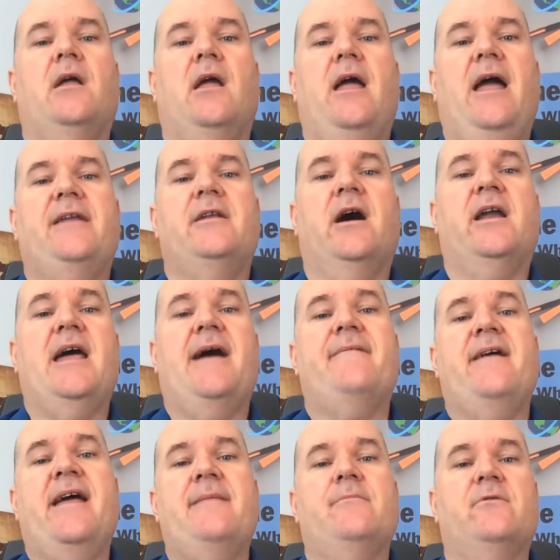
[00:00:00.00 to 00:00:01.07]
and not have
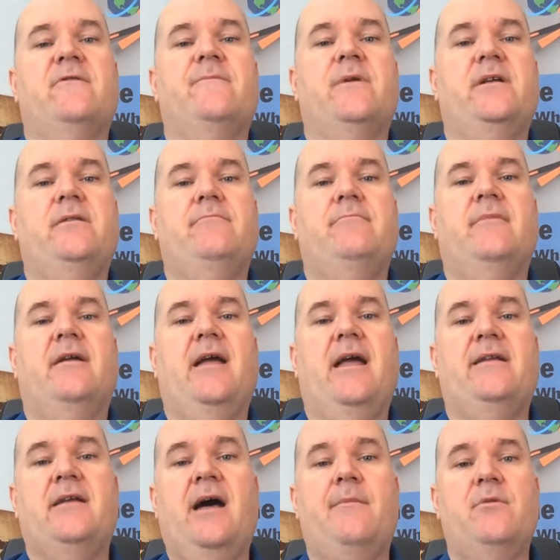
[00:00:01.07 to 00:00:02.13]
hand movement
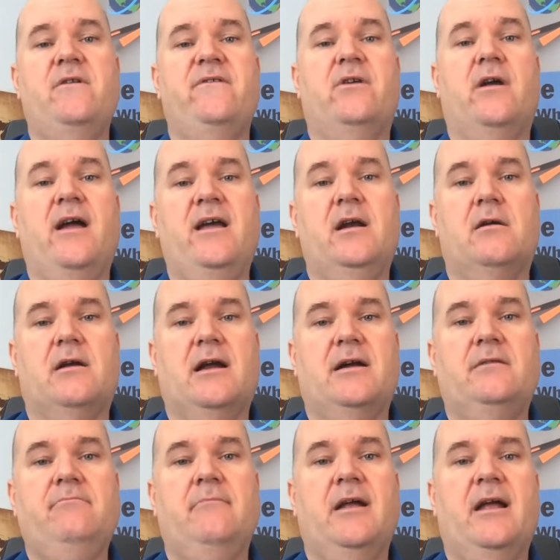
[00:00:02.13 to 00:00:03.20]
and not move your head
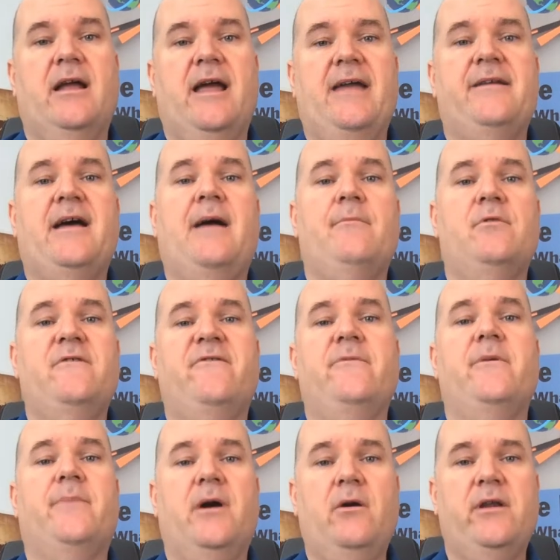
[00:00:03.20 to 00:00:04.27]
around and not move from
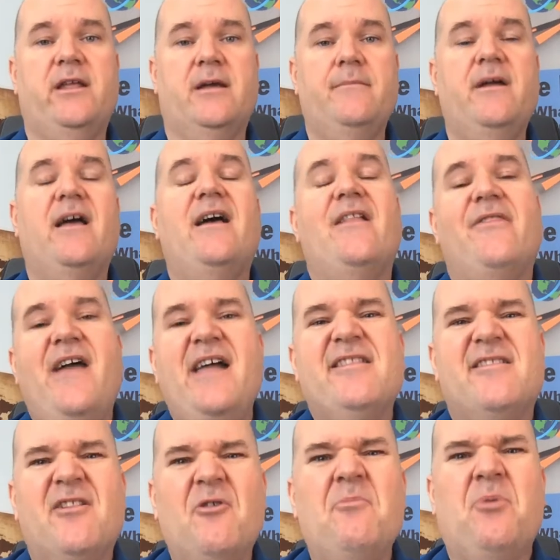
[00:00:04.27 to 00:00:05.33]
the podium.
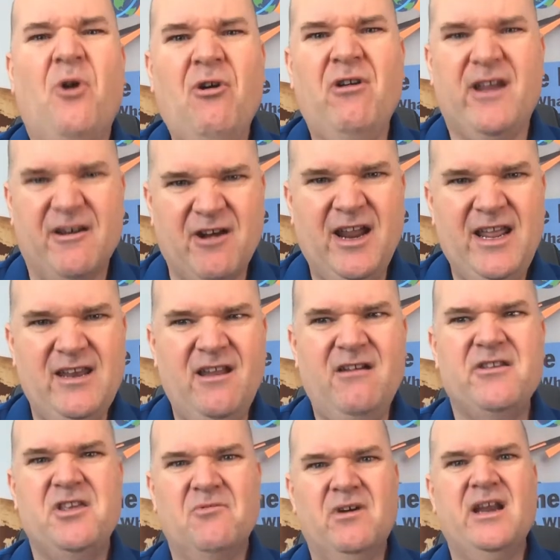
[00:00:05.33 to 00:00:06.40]
That's so boring, right? No,
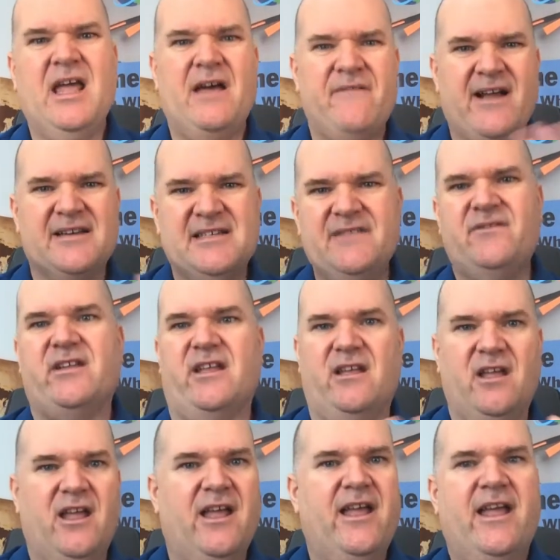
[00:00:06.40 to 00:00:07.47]
you want to have activity.
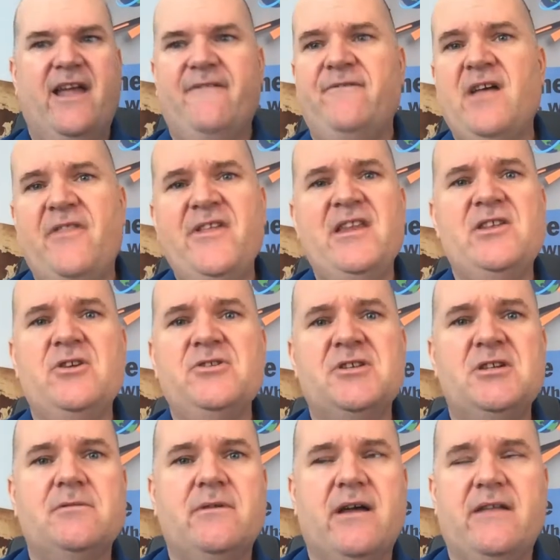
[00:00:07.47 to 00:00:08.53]
If nothing
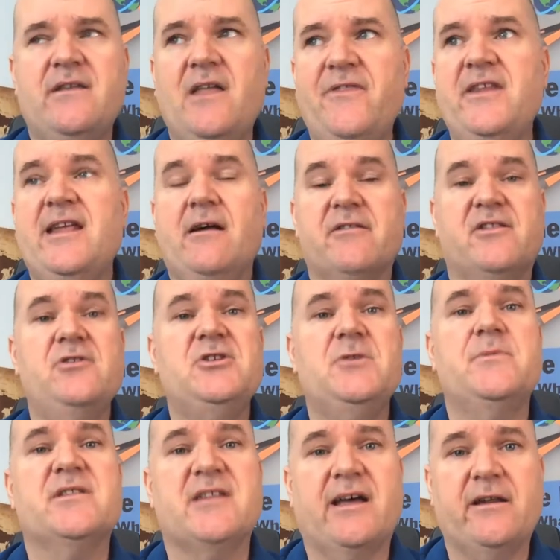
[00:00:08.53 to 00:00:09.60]
else, YouTube
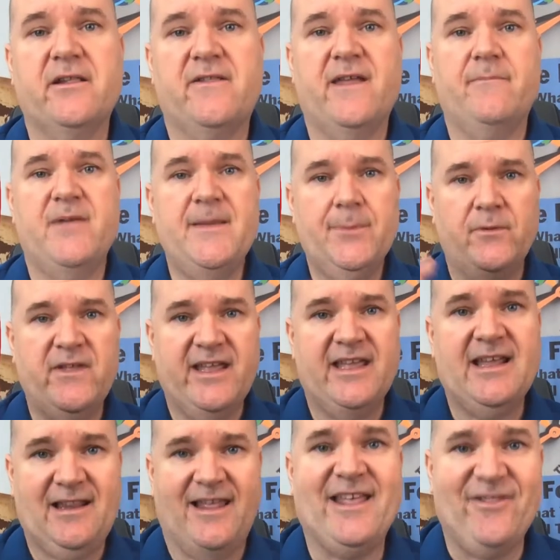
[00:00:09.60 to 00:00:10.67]
has taught us that people that
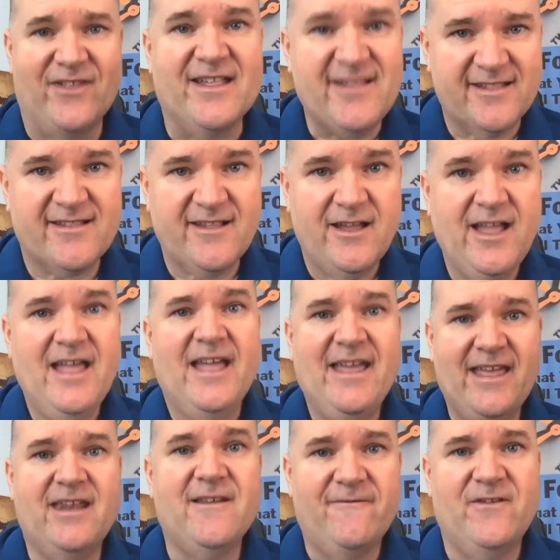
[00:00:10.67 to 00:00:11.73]
get like this
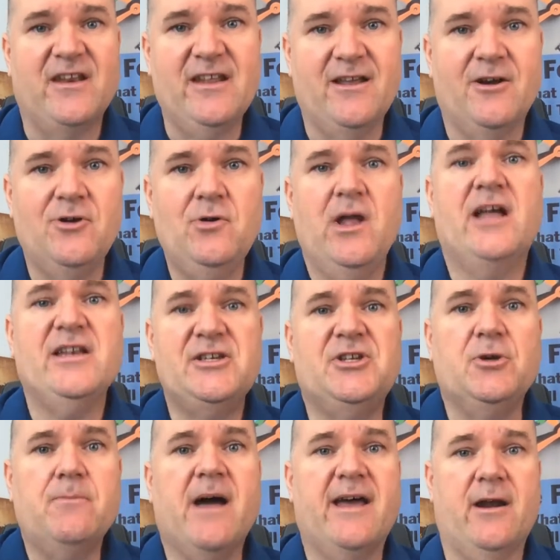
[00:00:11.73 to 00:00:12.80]
in a video
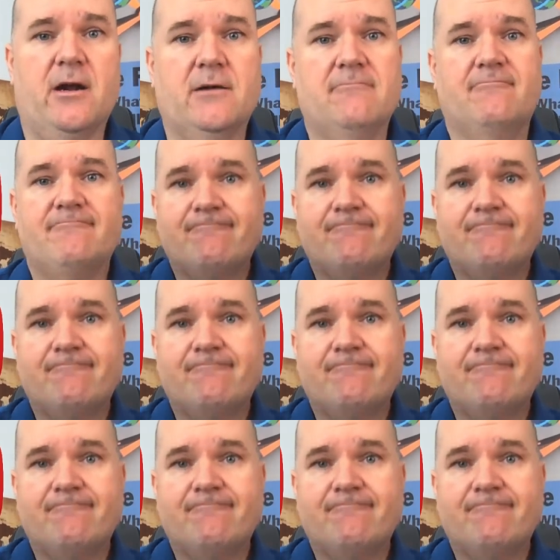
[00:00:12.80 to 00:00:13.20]
do better.